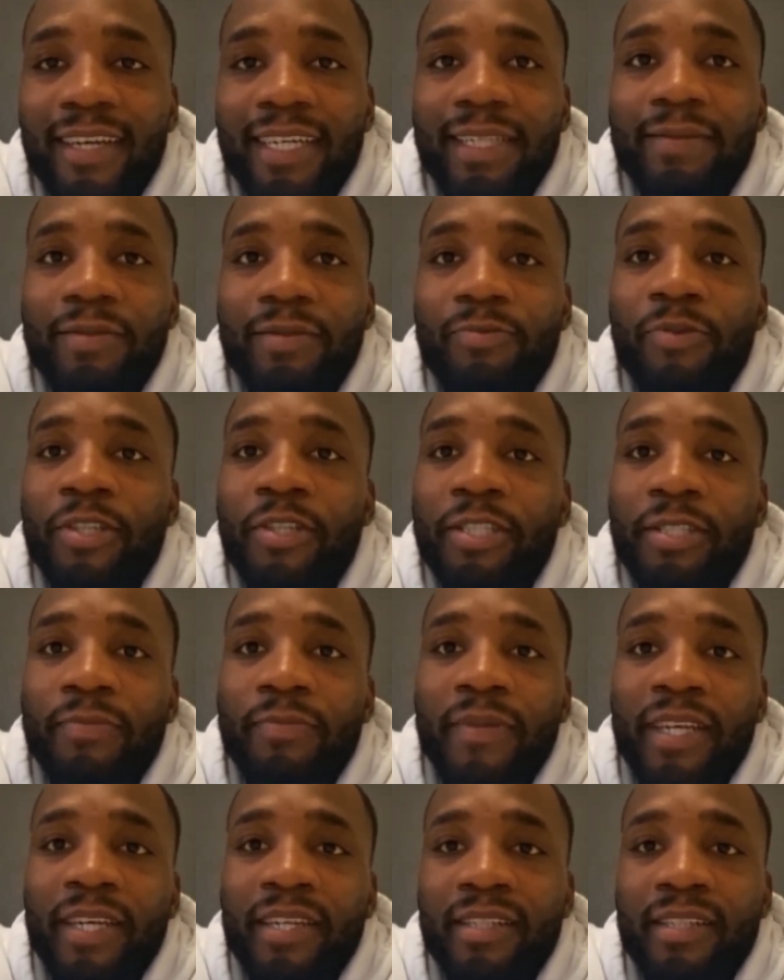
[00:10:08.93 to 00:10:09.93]
He's been running
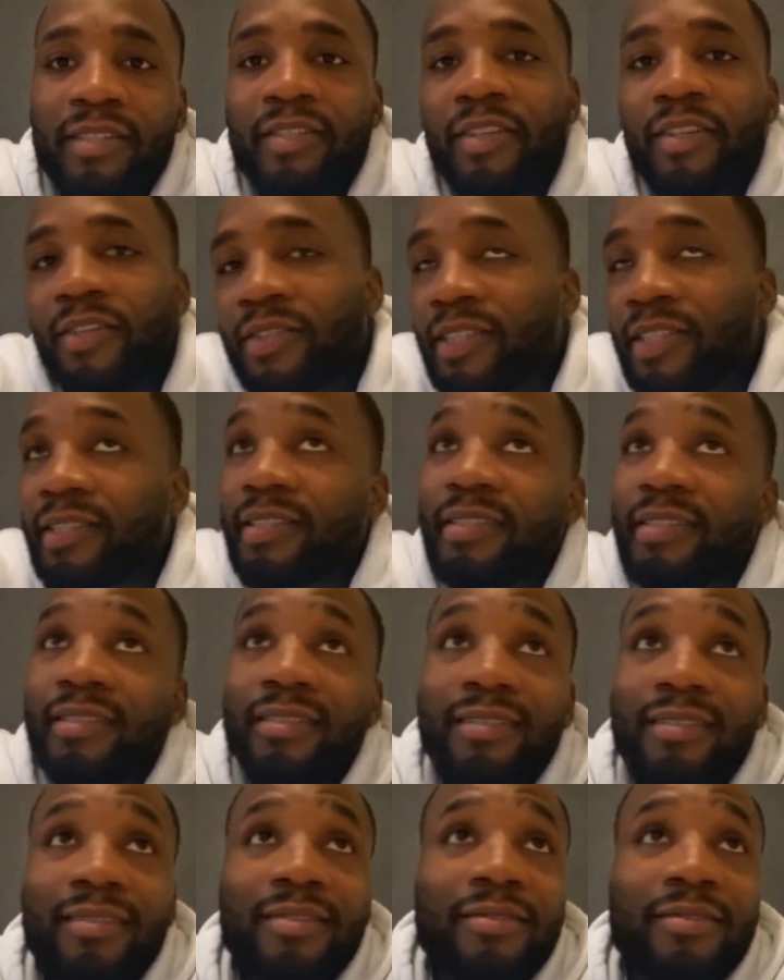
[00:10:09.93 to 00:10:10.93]
and making excuses, and
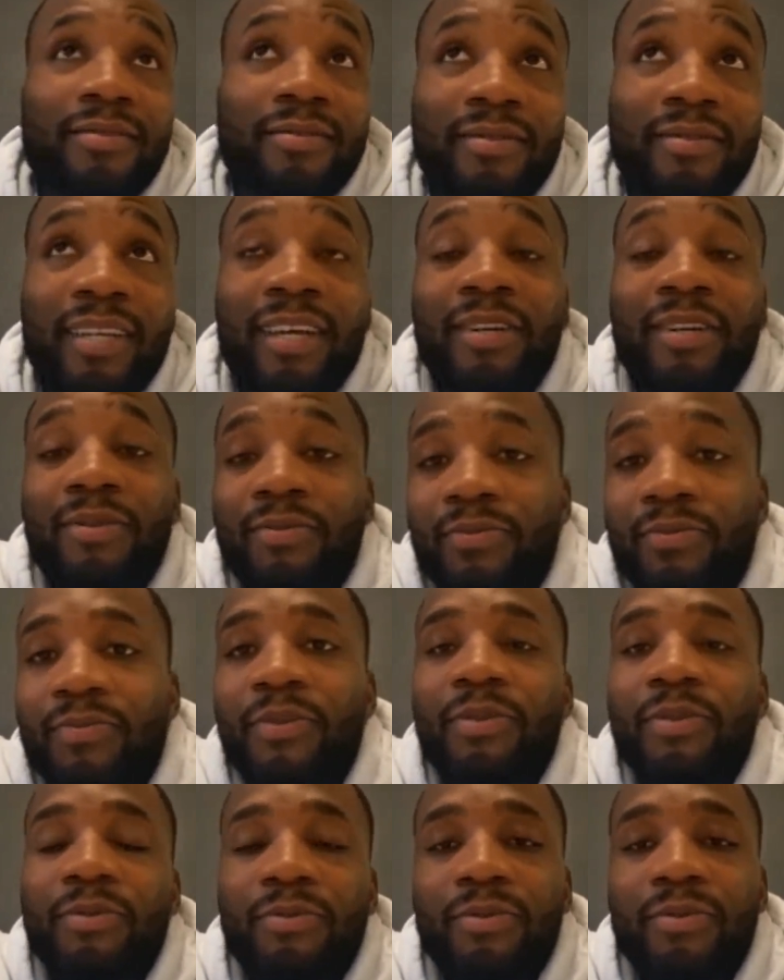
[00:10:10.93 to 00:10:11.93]
now,
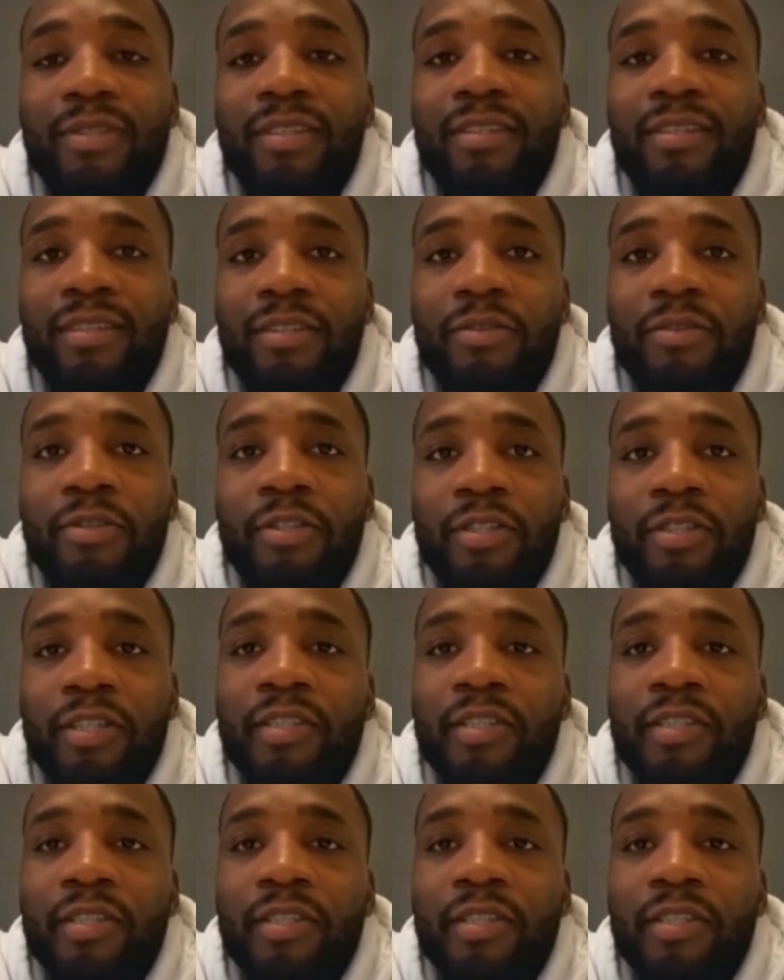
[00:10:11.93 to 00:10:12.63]
but it, there.